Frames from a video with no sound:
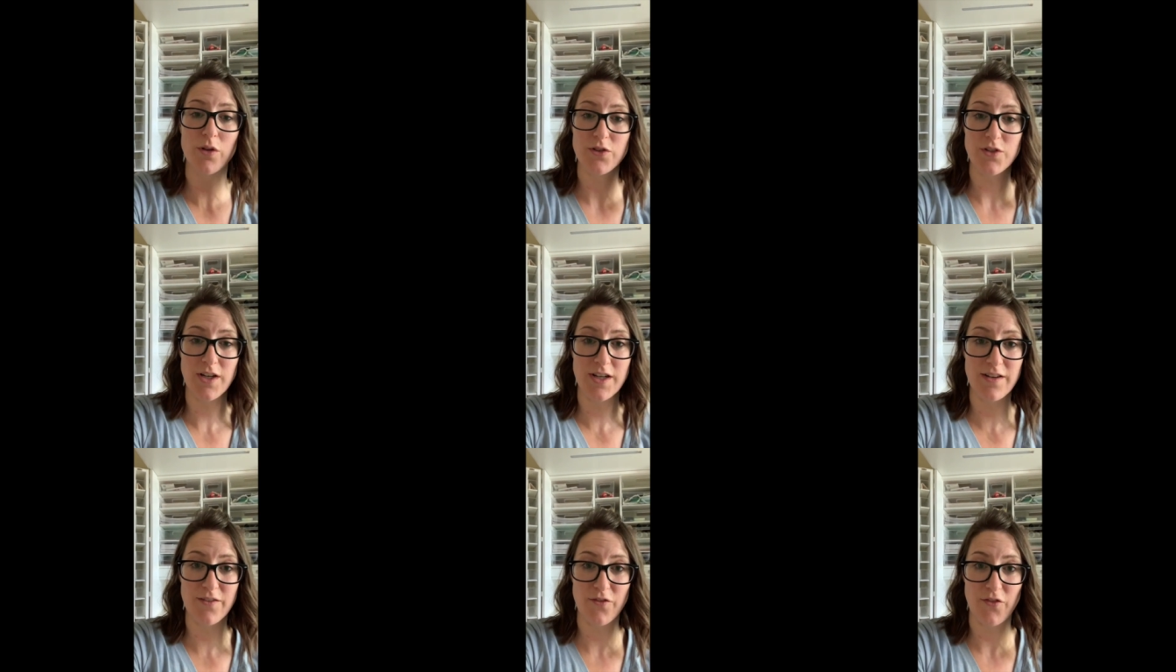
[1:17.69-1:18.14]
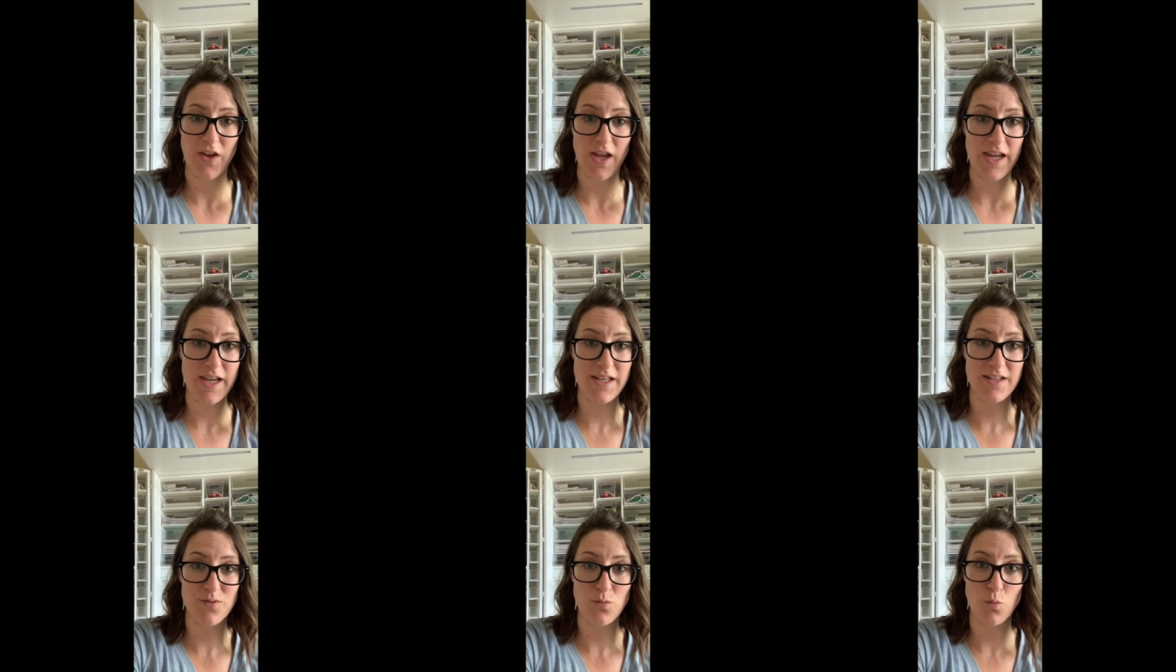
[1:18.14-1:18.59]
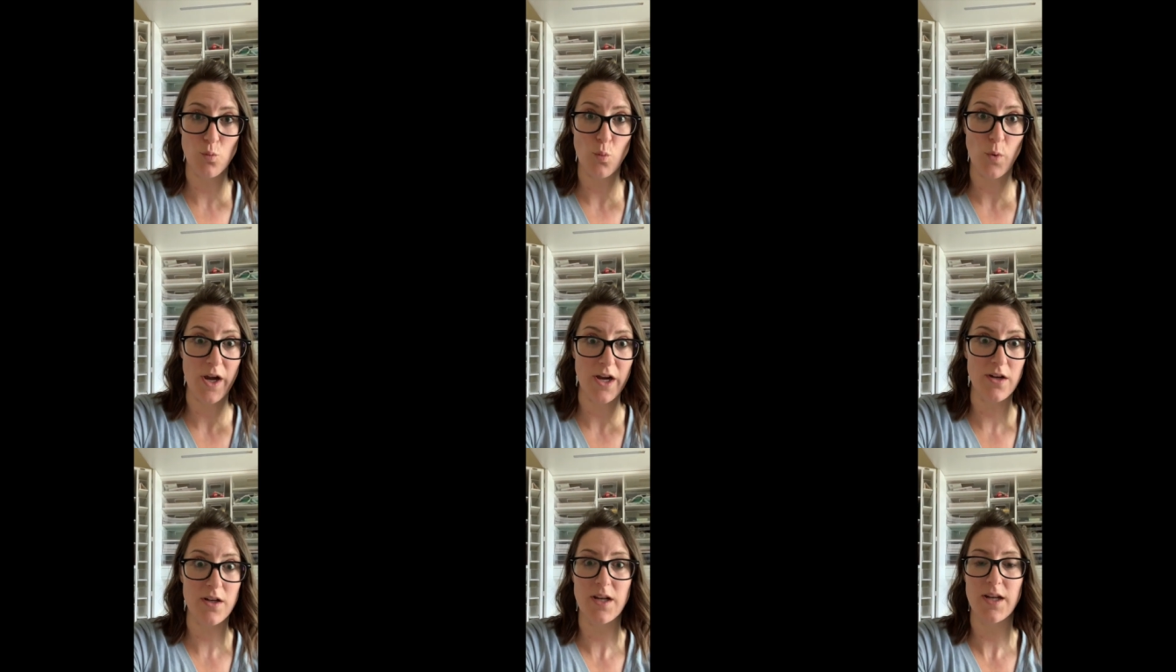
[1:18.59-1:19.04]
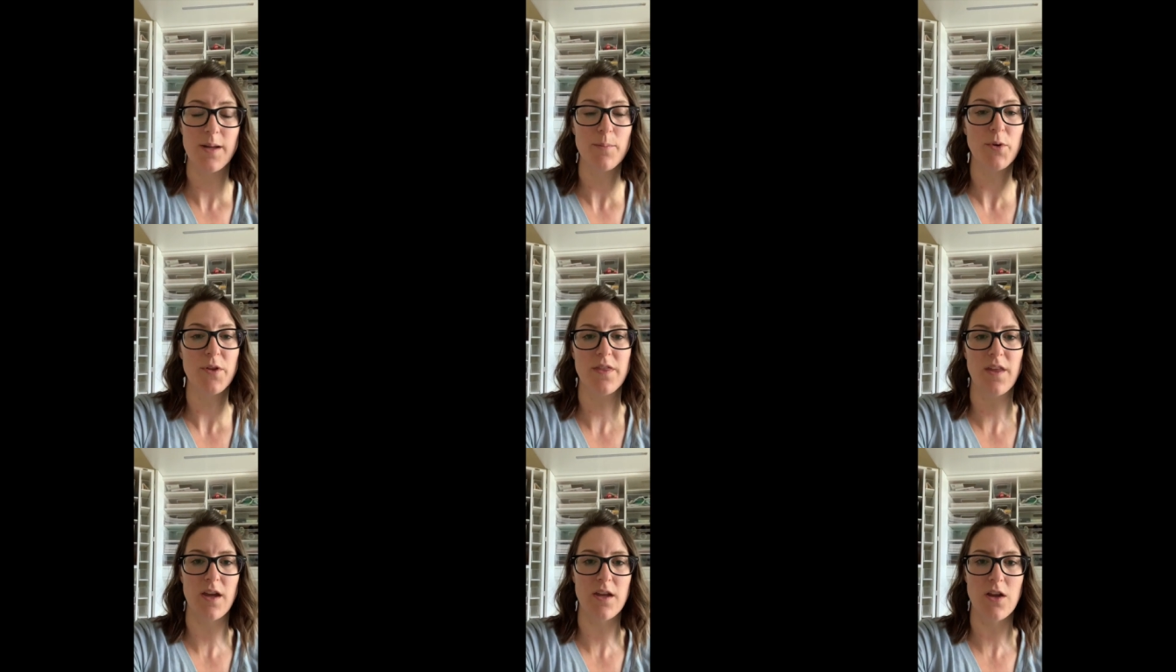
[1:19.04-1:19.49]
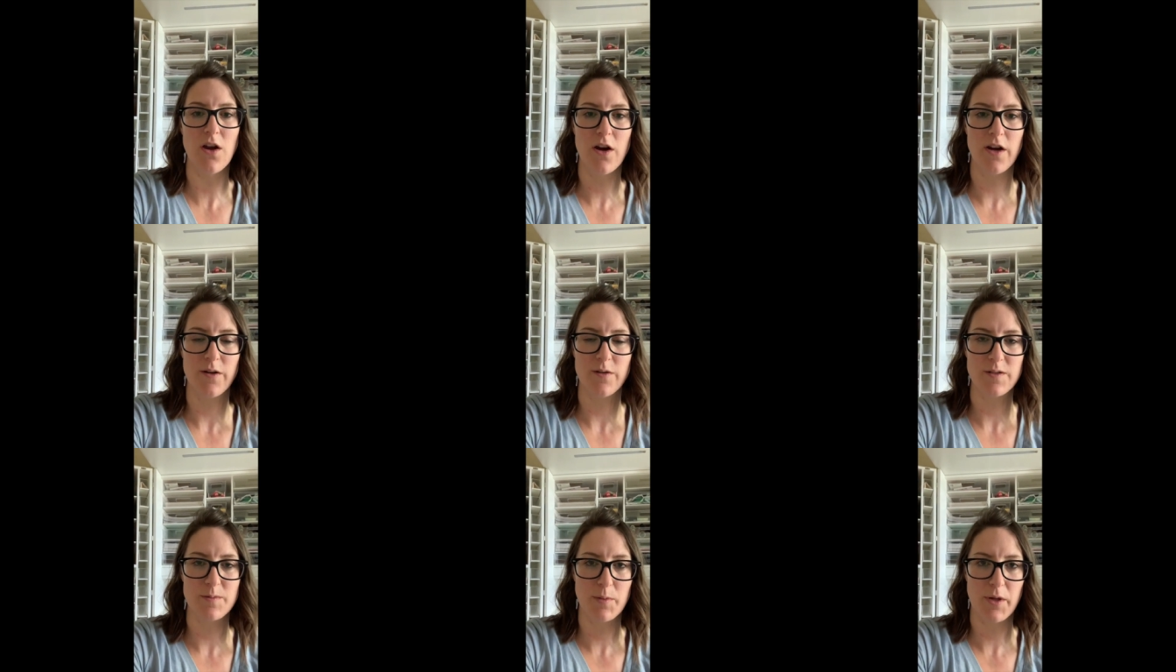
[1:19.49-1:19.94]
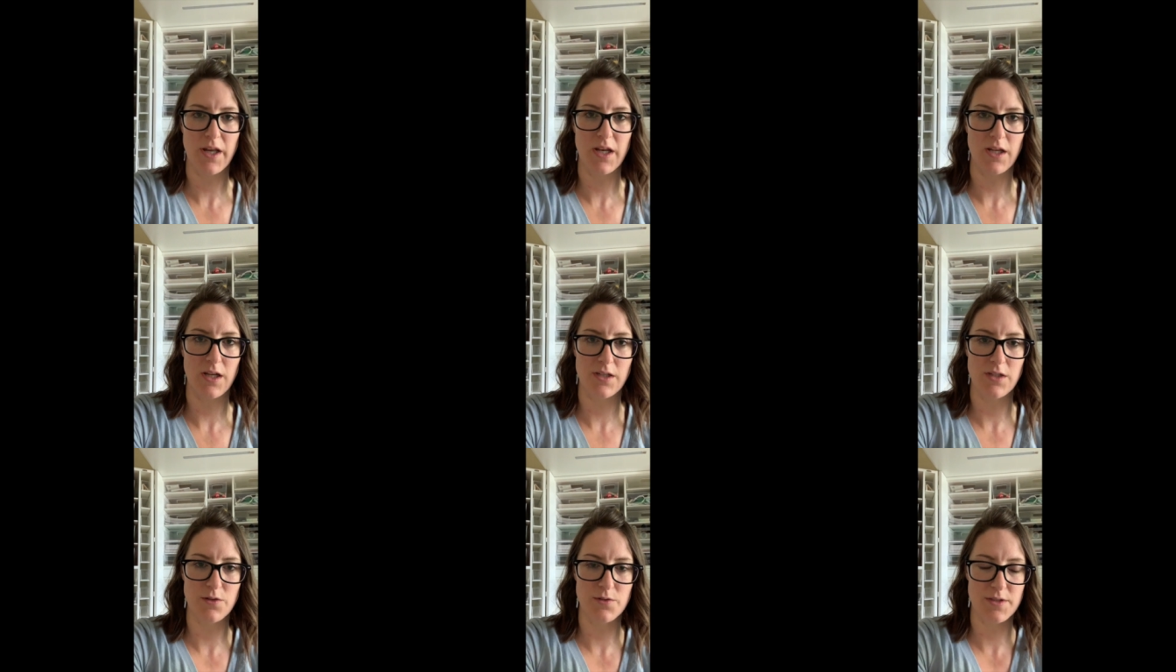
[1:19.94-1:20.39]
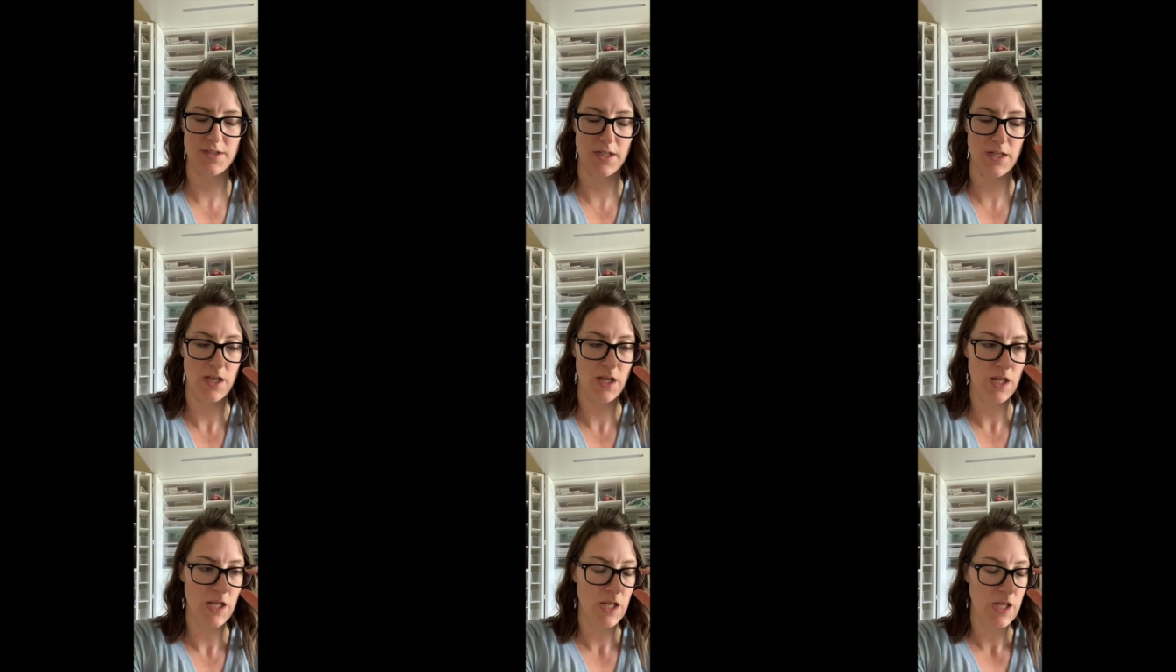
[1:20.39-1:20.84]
trying to find where did I put that yarn I was planning on using.